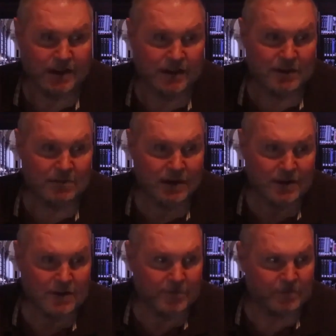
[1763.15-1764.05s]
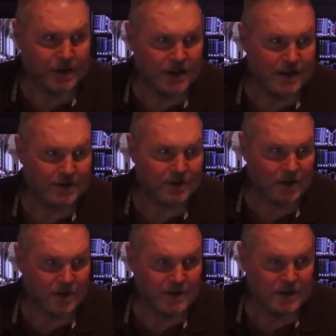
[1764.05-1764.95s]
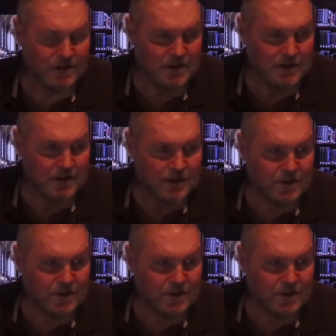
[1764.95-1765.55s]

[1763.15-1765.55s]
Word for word: to make him be his servant.